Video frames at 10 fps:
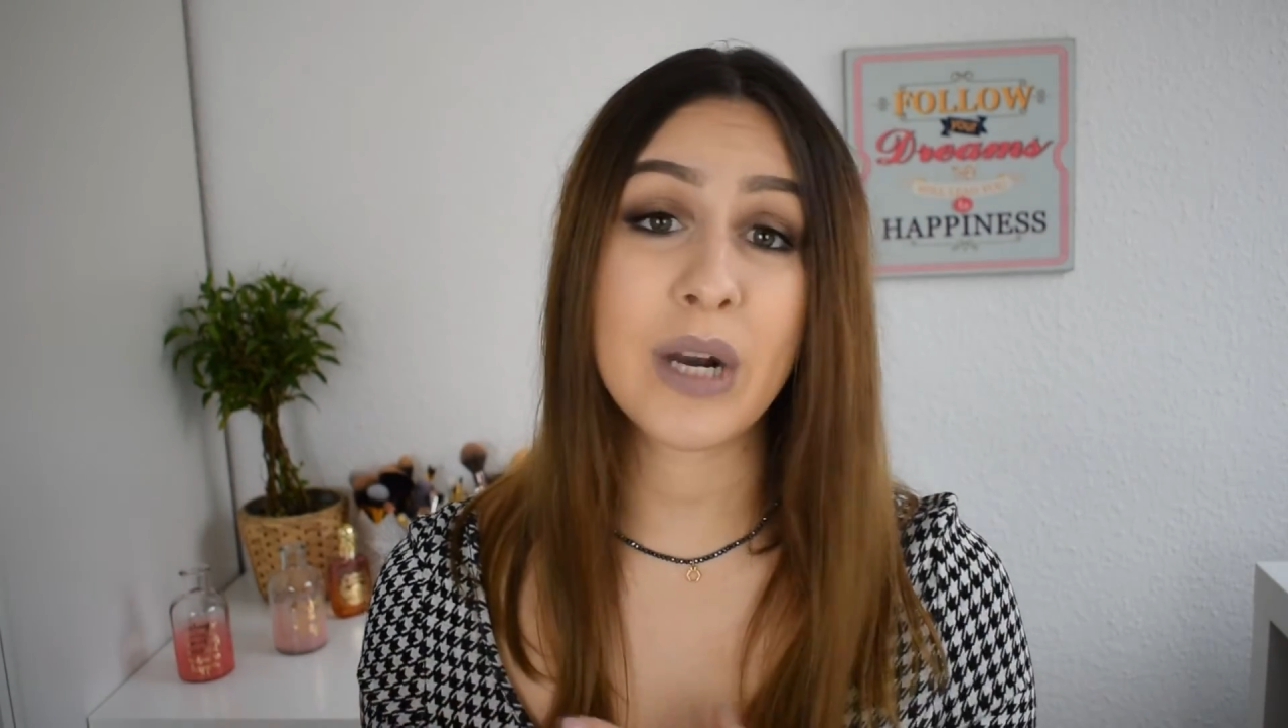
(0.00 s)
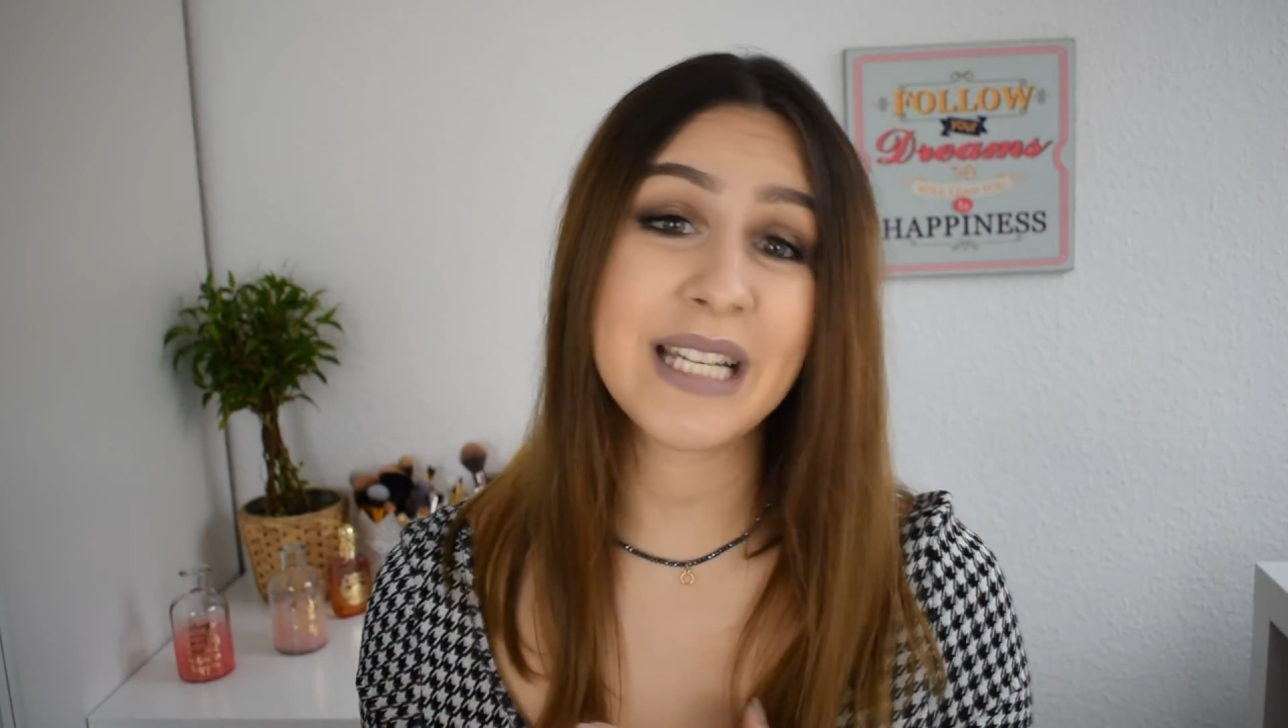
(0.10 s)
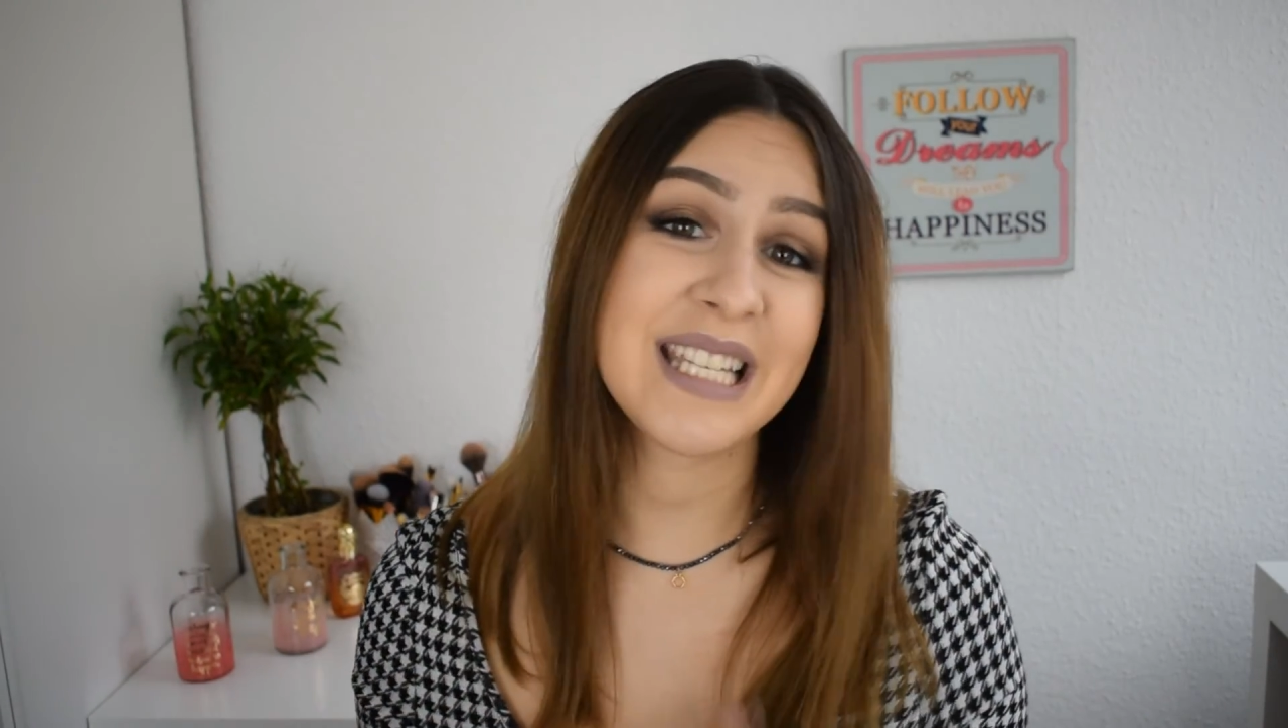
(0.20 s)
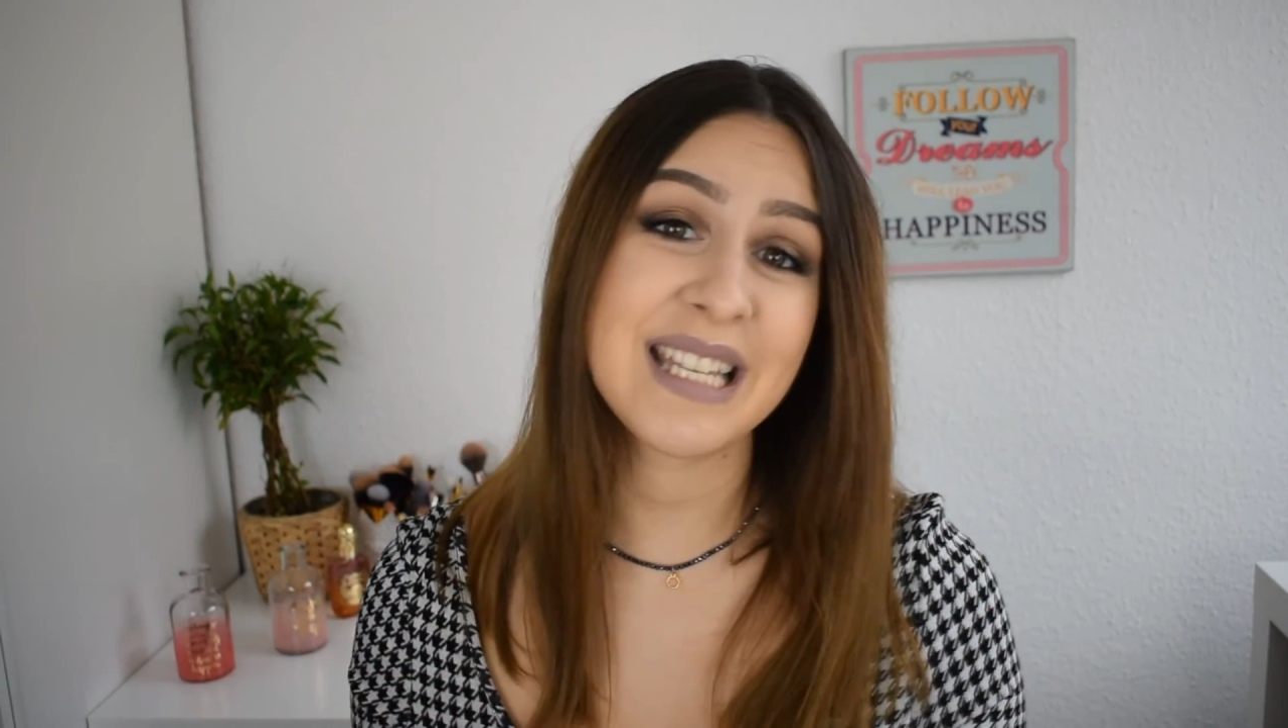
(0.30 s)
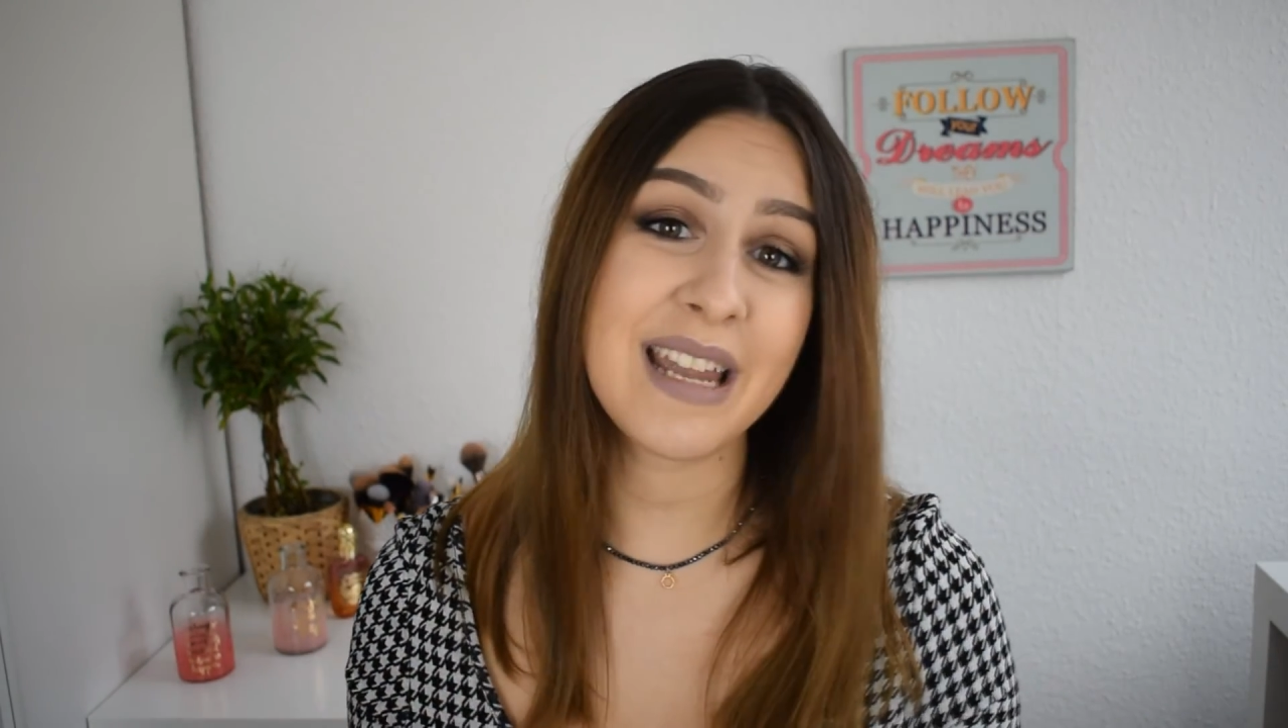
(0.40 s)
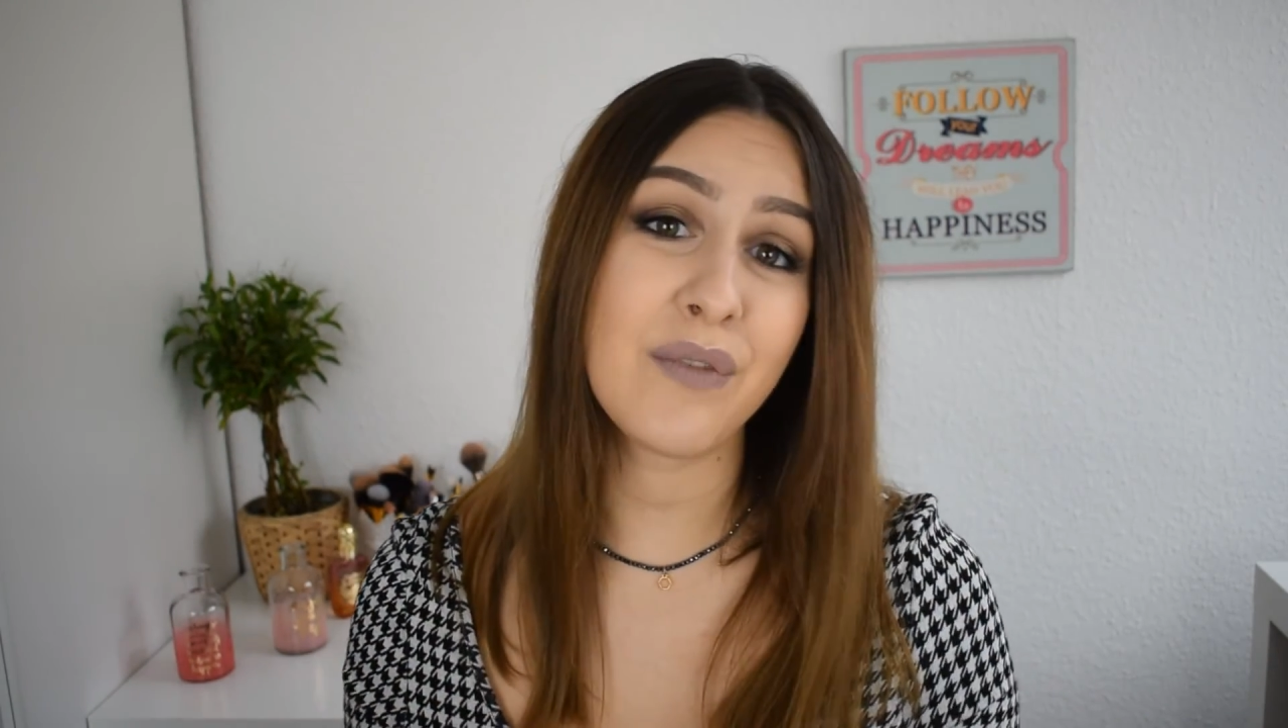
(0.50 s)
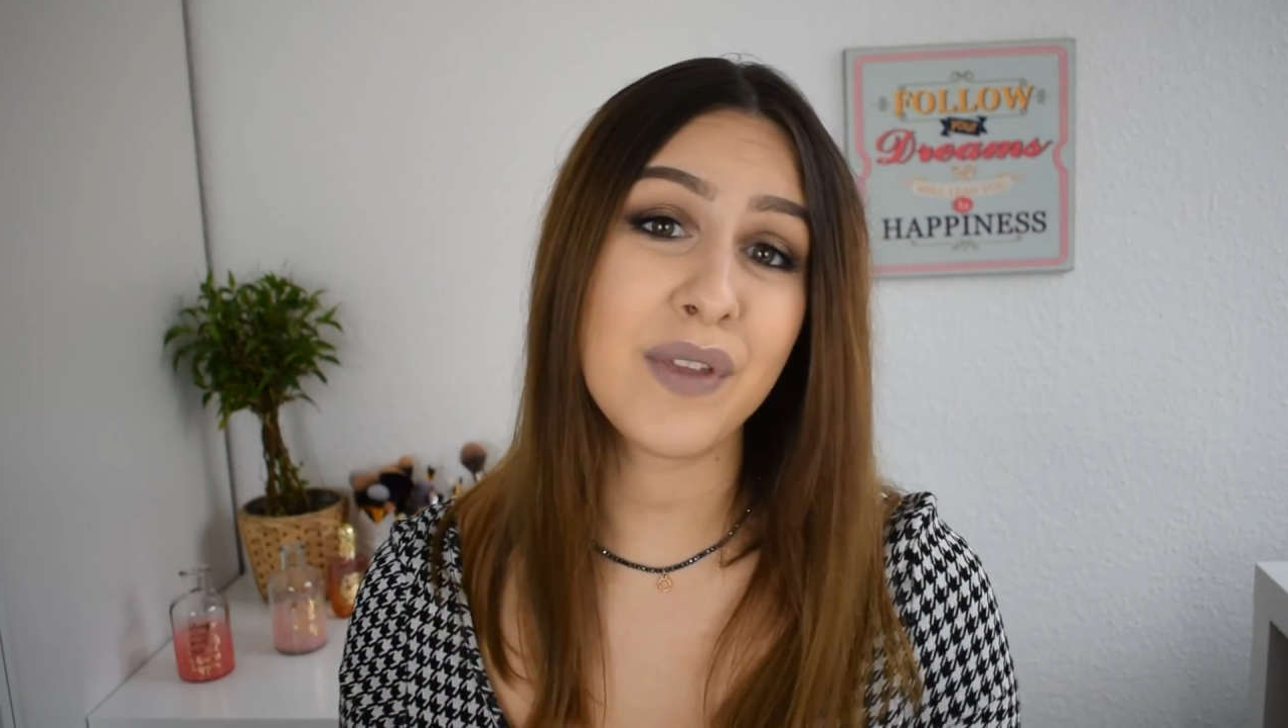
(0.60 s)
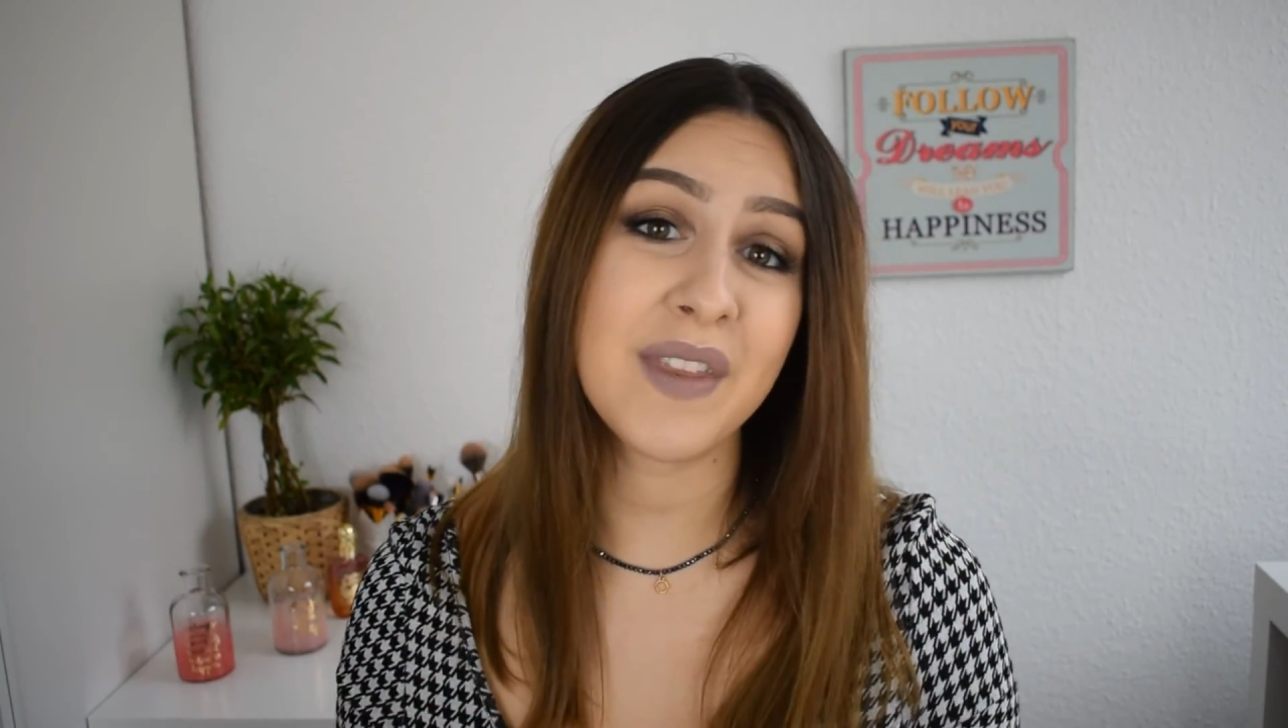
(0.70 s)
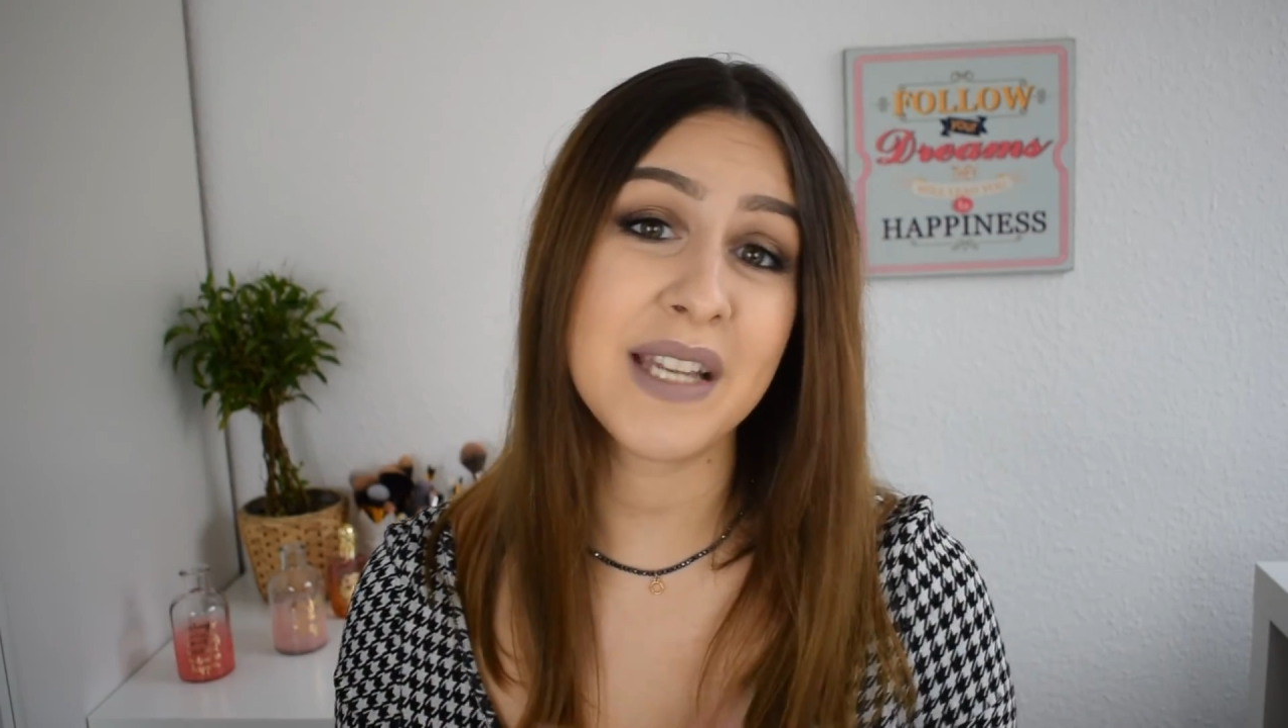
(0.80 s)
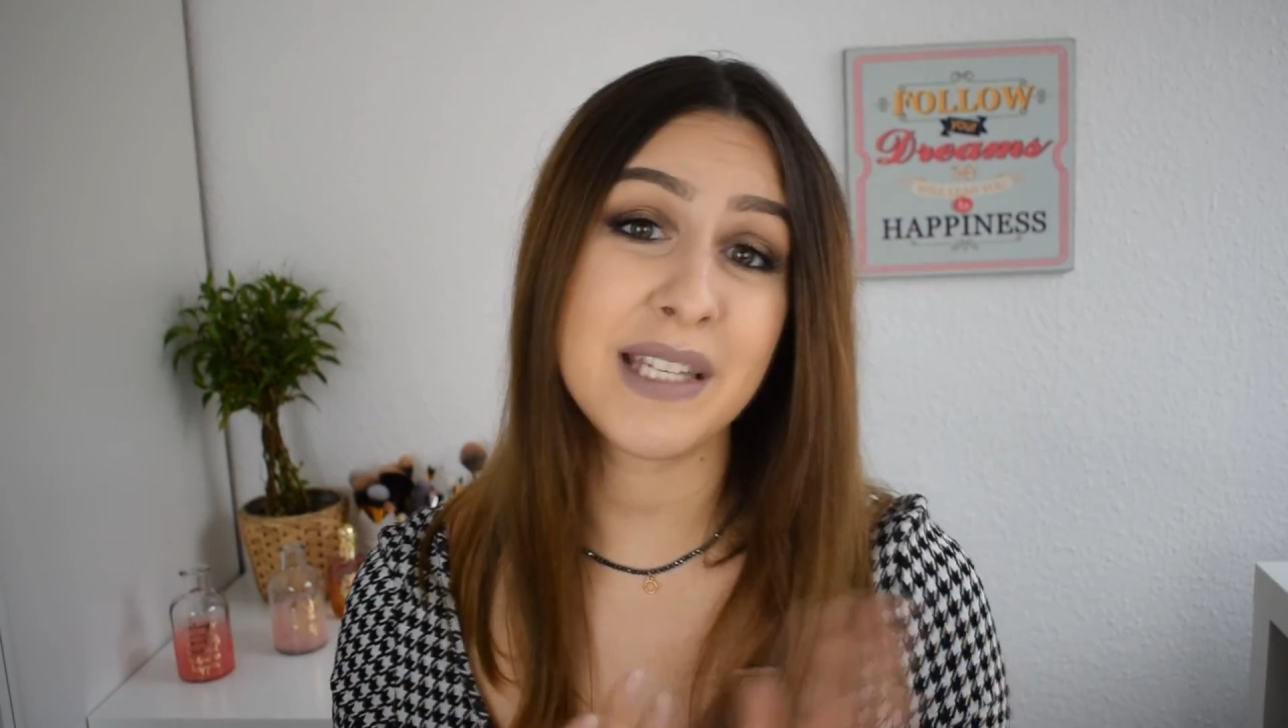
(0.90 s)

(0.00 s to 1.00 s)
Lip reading: prices and everything